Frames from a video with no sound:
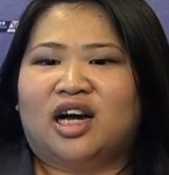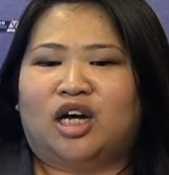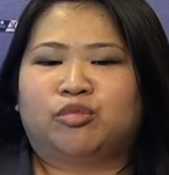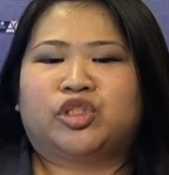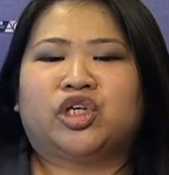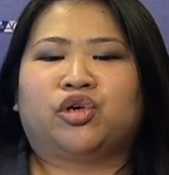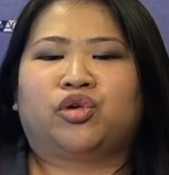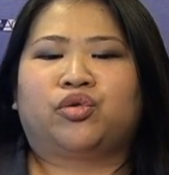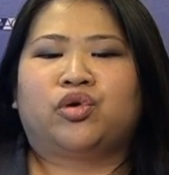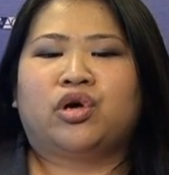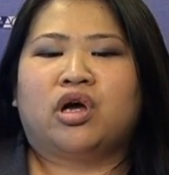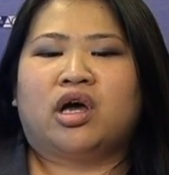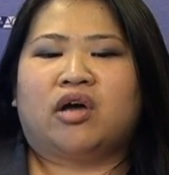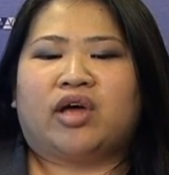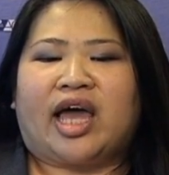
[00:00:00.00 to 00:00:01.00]
So
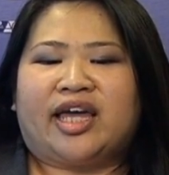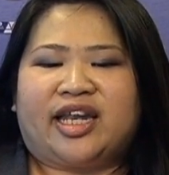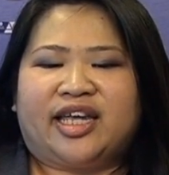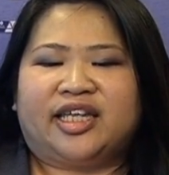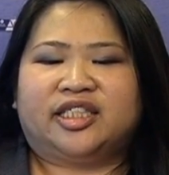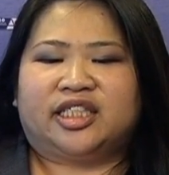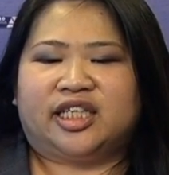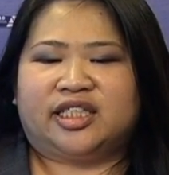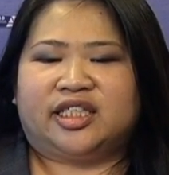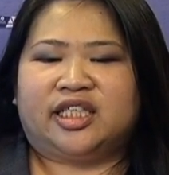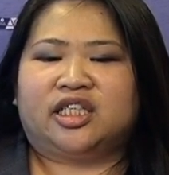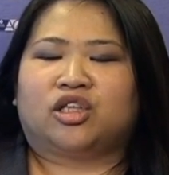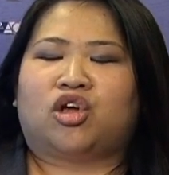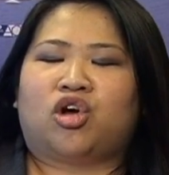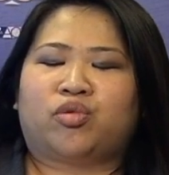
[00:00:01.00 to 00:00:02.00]
at
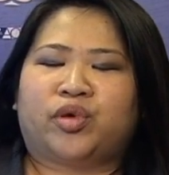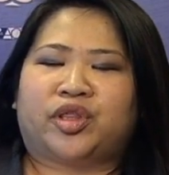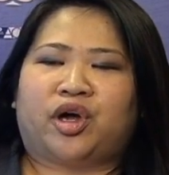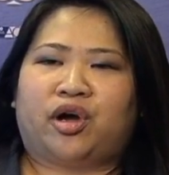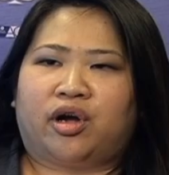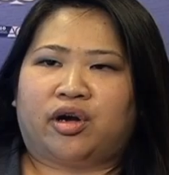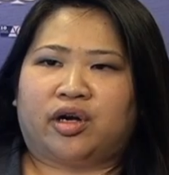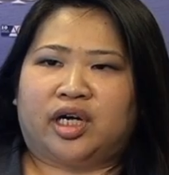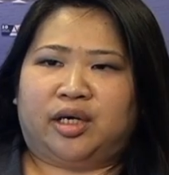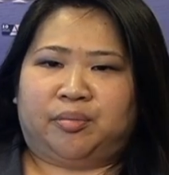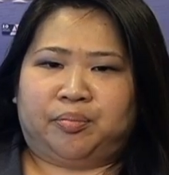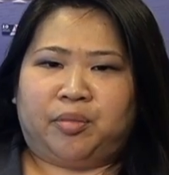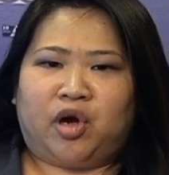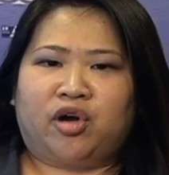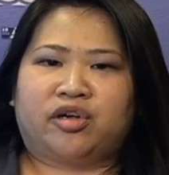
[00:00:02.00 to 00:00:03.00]
AAJC, along with our
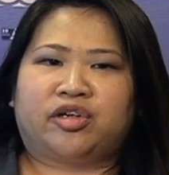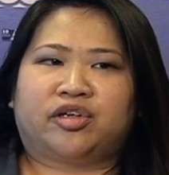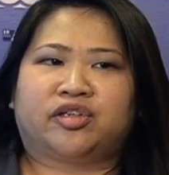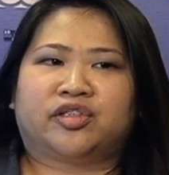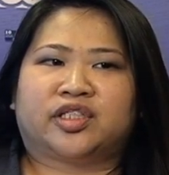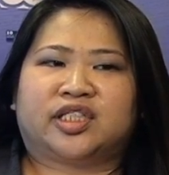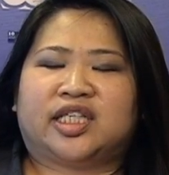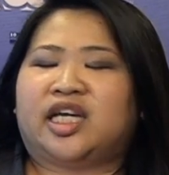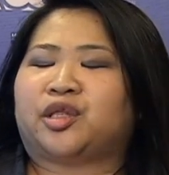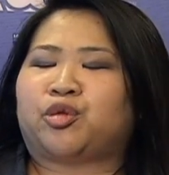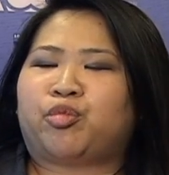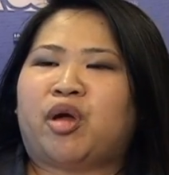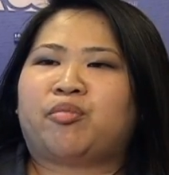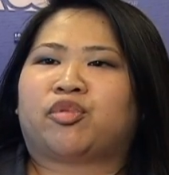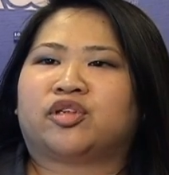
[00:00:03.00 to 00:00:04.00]
partners, the other
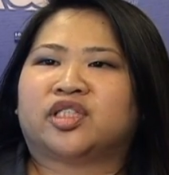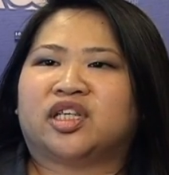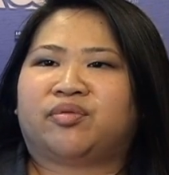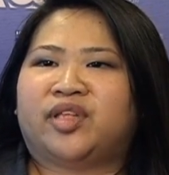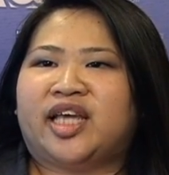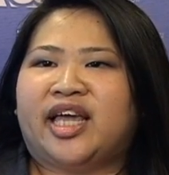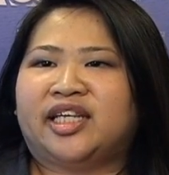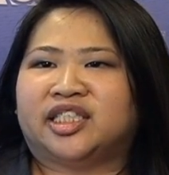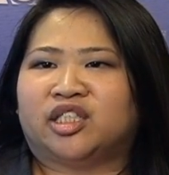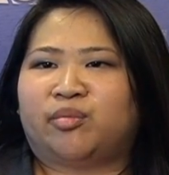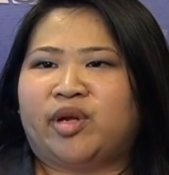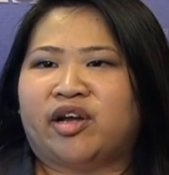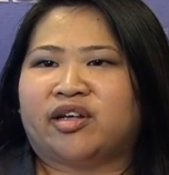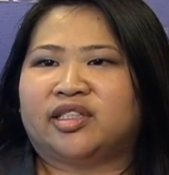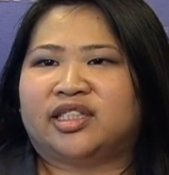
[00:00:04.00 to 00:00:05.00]
members of the Asian
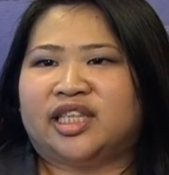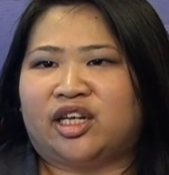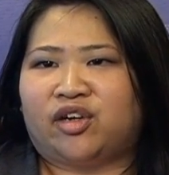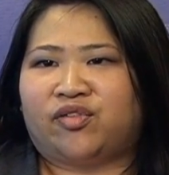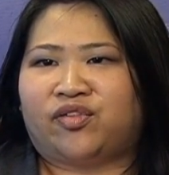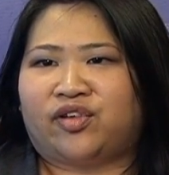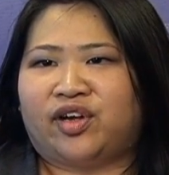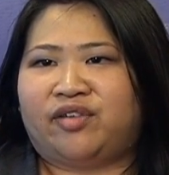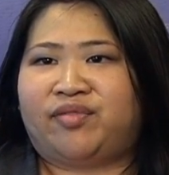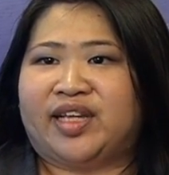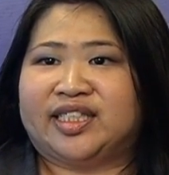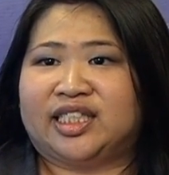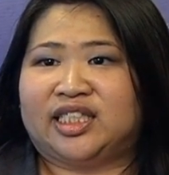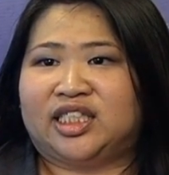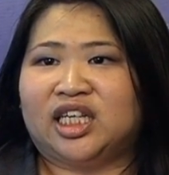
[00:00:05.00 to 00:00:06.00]
American Center for
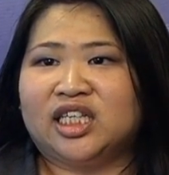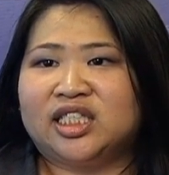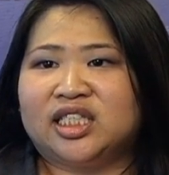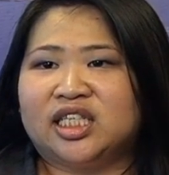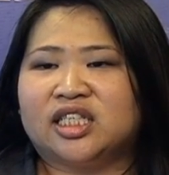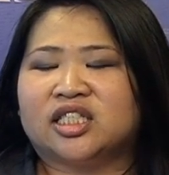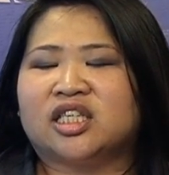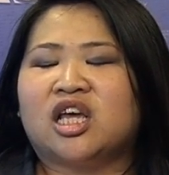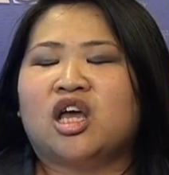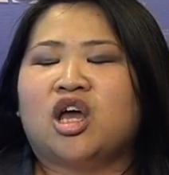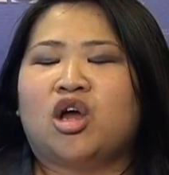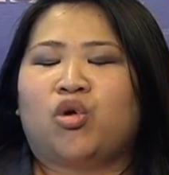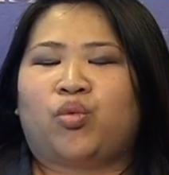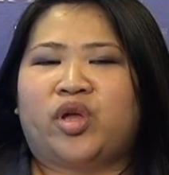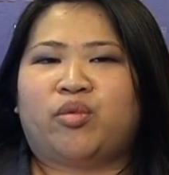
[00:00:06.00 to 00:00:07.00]
Advancing Justice,
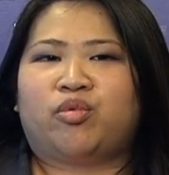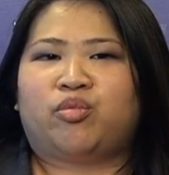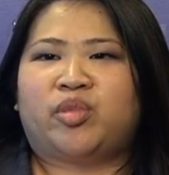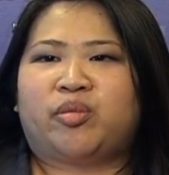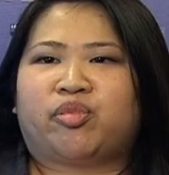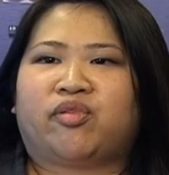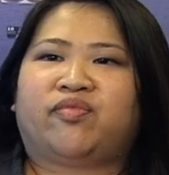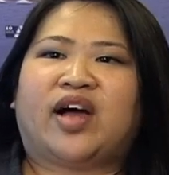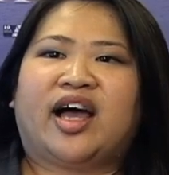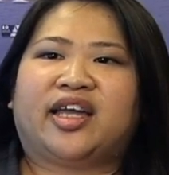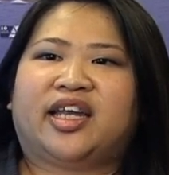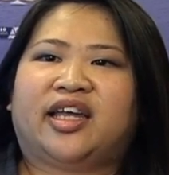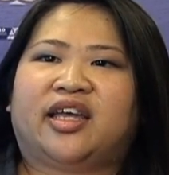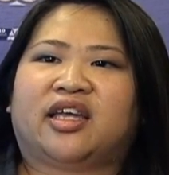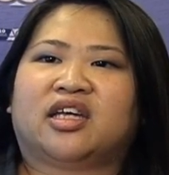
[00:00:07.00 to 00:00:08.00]
we will be
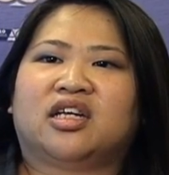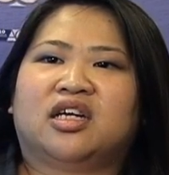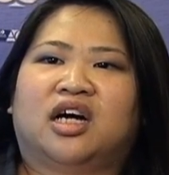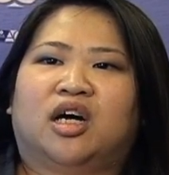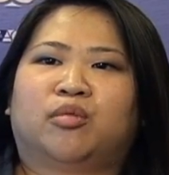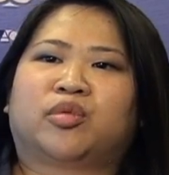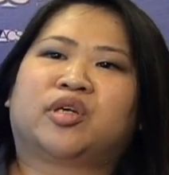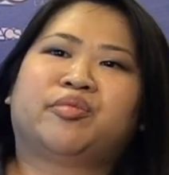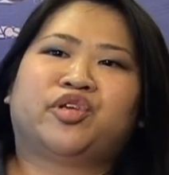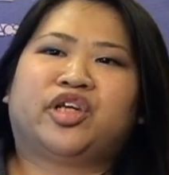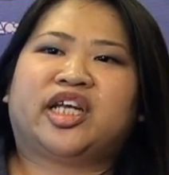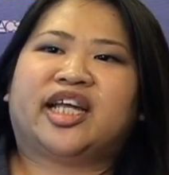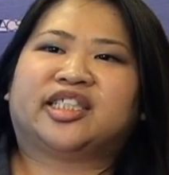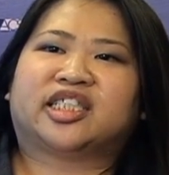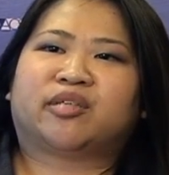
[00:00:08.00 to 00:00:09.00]
providing community